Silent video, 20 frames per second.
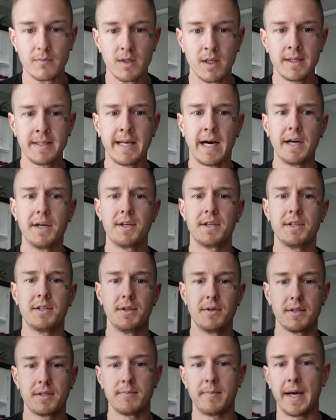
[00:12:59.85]
Now you can
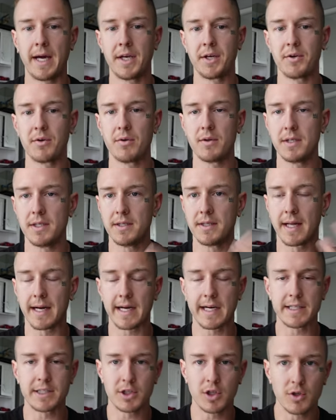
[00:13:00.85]
do this manually like
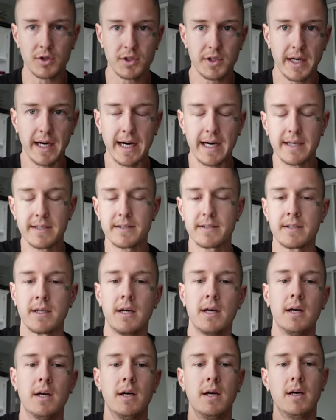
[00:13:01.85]
I showed you guys,
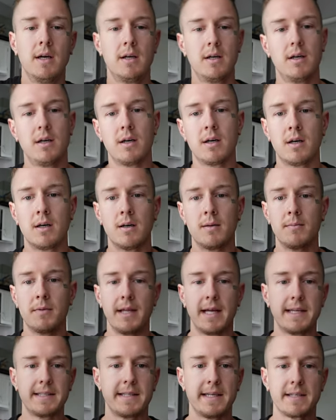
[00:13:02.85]
um, but
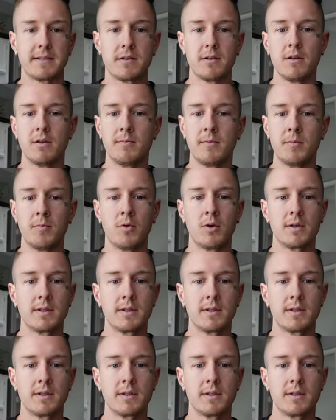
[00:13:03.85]
that takes a little bit more